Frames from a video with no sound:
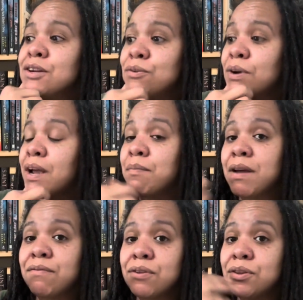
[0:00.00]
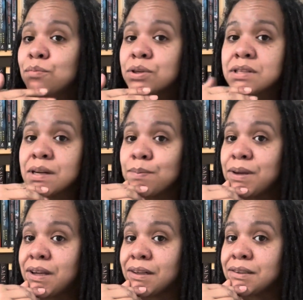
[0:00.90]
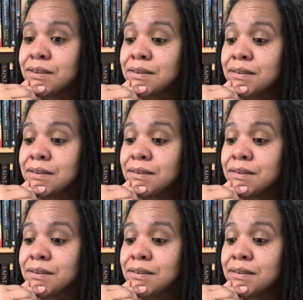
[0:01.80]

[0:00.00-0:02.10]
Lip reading: you know what? I'm not feeling the books that I picked.